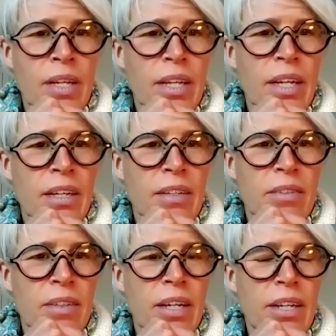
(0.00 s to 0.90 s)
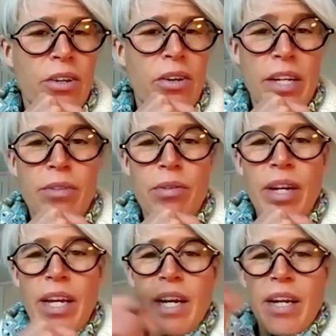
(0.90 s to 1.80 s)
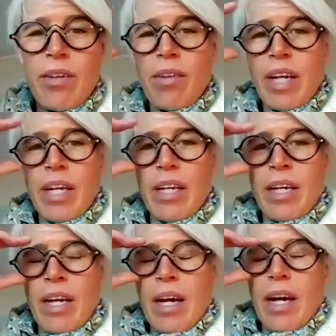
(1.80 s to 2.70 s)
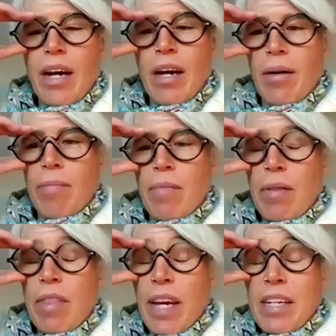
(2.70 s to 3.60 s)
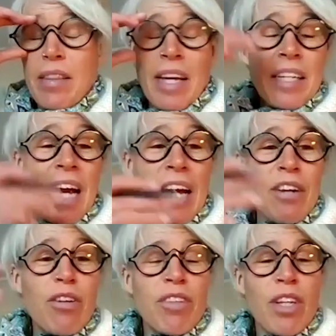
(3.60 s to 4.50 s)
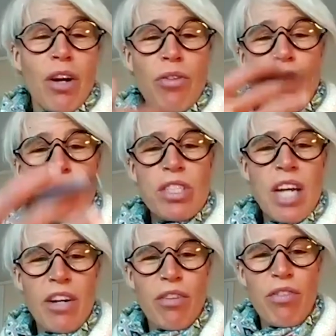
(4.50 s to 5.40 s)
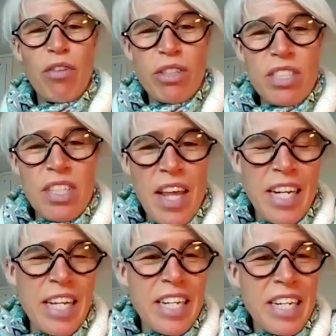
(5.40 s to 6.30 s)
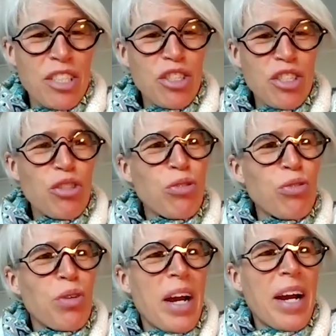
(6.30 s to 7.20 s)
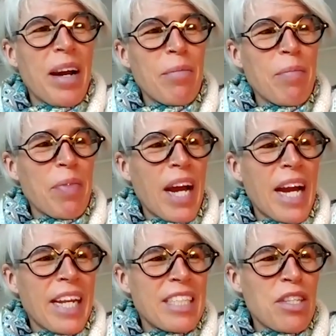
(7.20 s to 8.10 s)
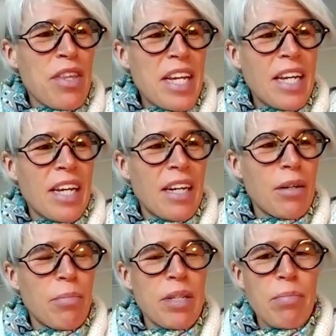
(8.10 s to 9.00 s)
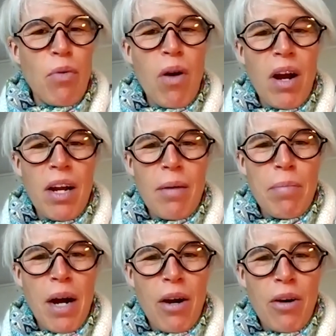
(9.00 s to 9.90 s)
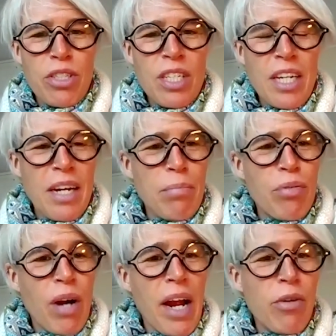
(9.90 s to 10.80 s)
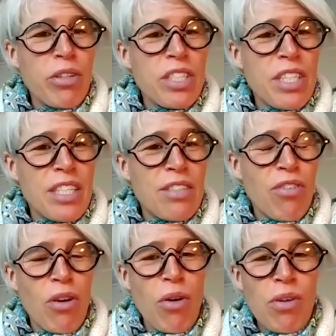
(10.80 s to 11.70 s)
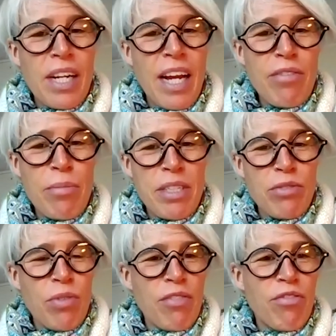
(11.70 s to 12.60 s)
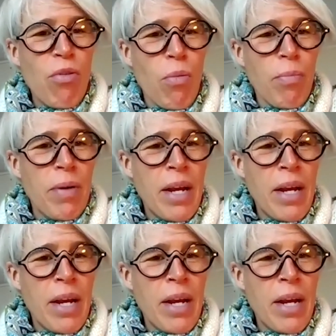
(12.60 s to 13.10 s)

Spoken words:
Yeah, no, I agree. That kind of, you know, those kind of thoughts, they lead us to, I guess, thinking a little bit more about priorities for local government reform.